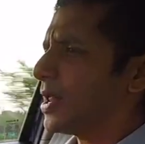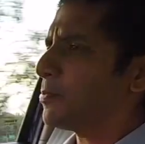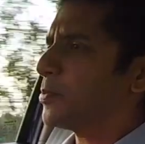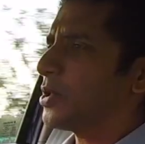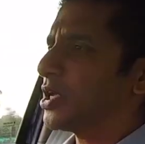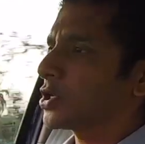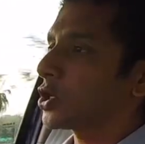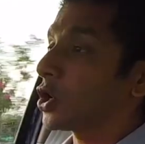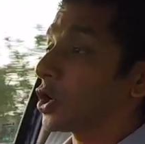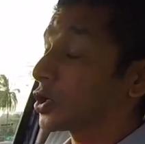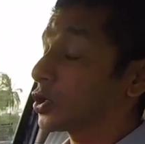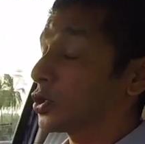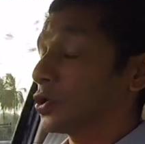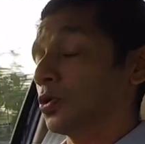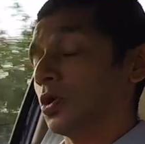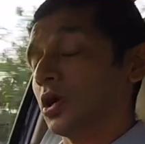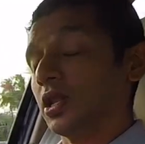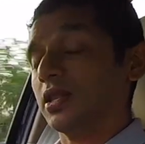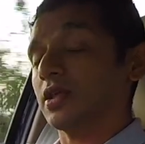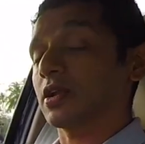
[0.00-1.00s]
me talk to you
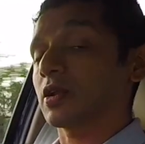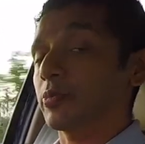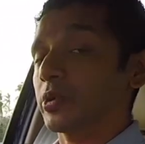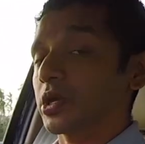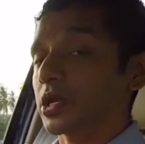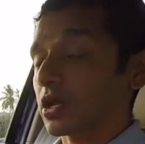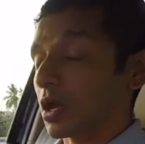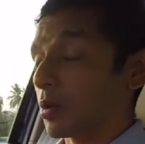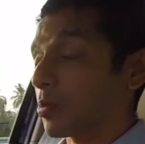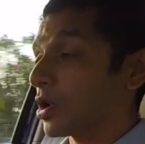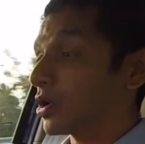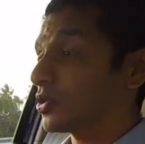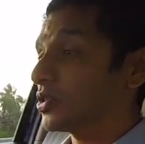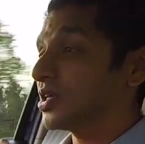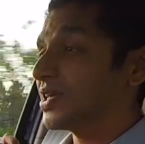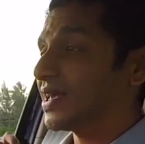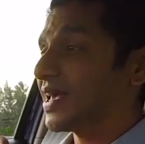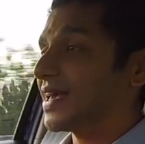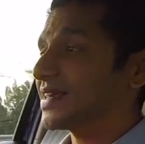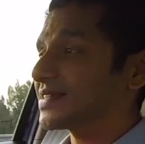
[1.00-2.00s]
a little bit about the
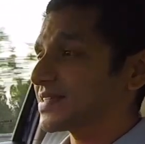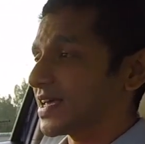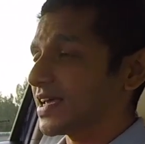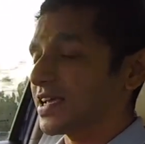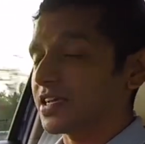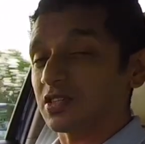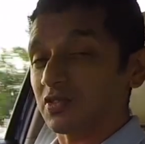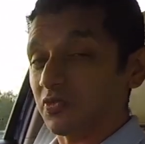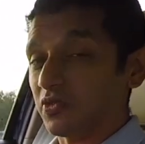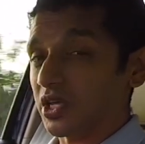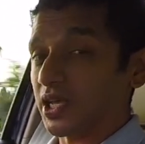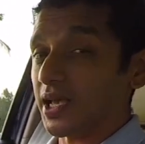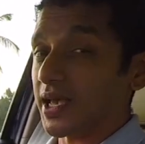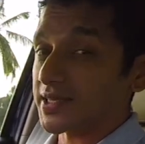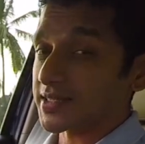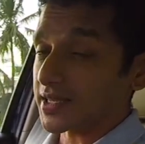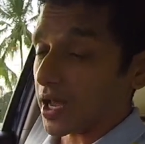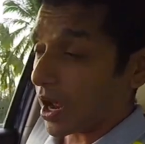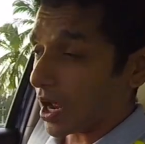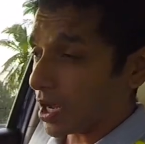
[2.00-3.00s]
SHVS
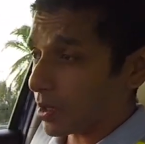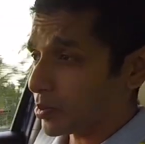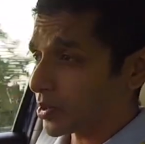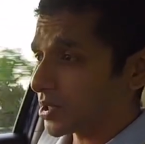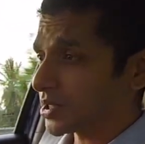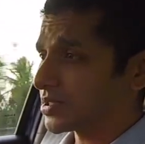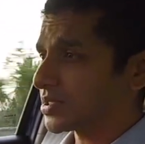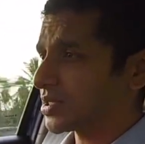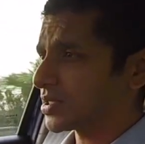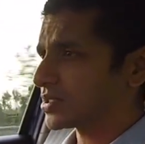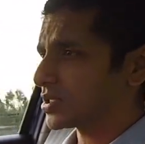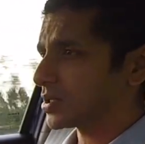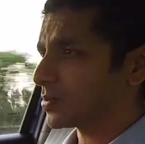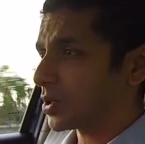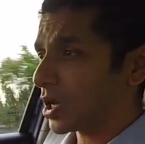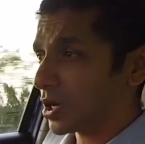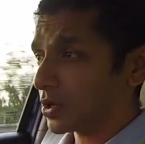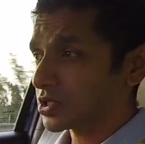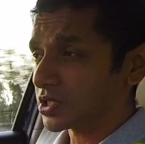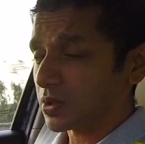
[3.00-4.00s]
hybrid system.
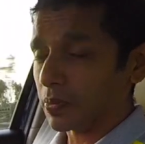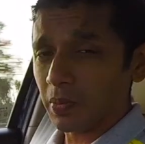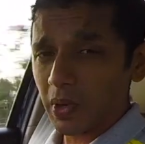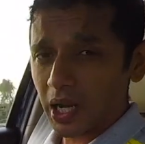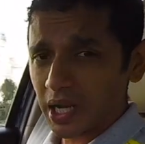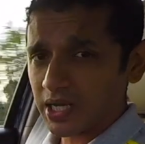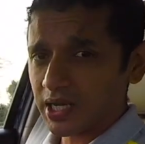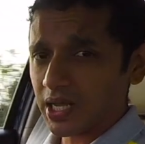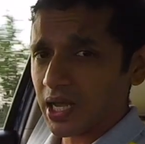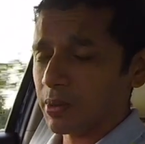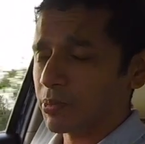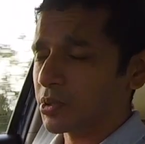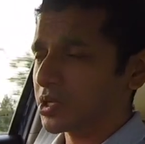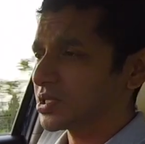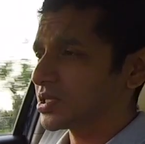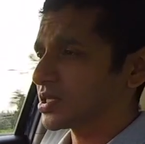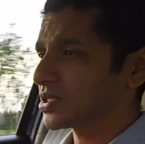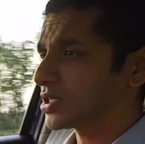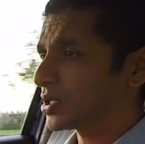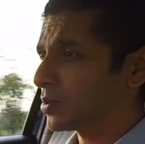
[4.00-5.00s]
Now, it's a mild hybrid
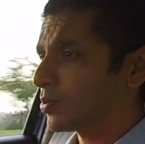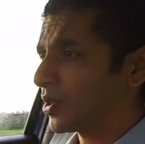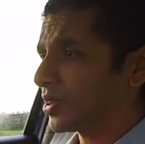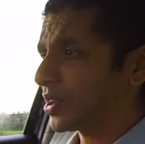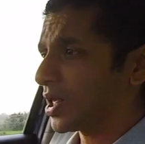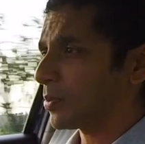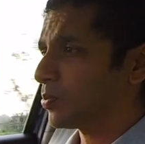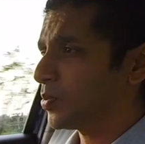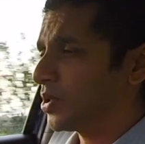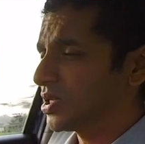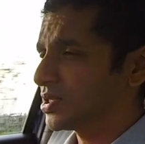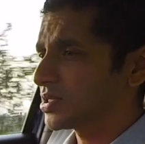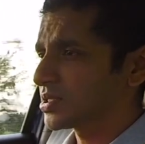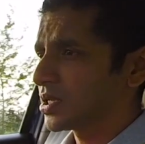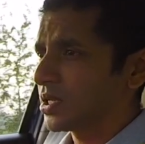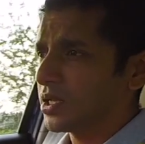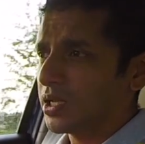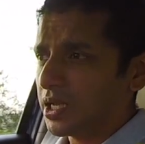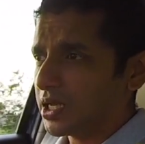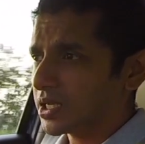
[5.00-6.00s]
system, and that means
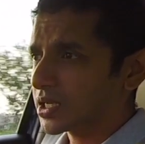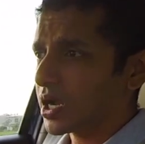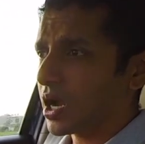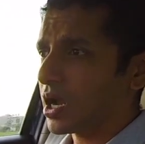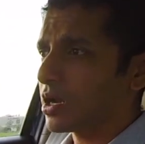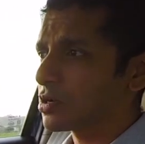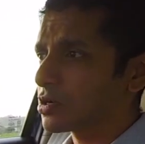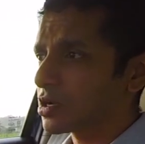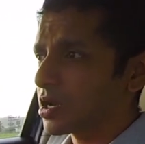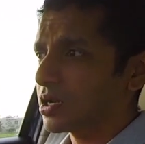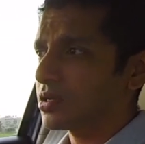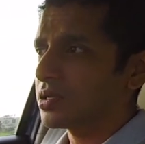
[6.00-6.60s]
it can't run